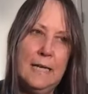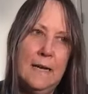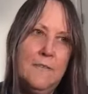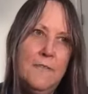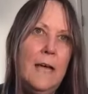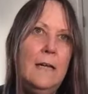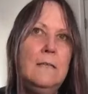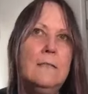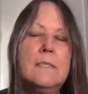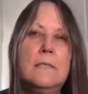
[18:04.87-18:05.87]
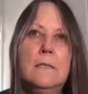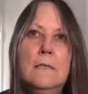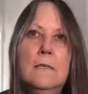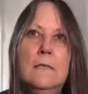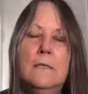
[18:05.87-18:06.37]
I felt
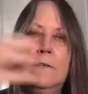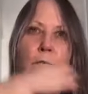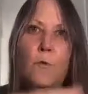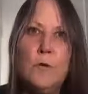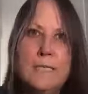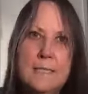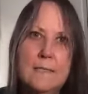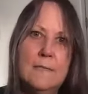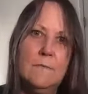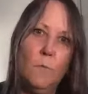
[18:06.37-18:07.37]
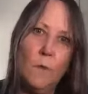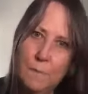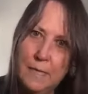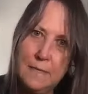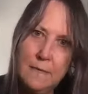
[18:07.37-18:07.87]
the voices of
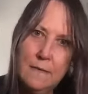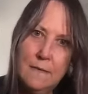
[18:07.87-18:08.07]
women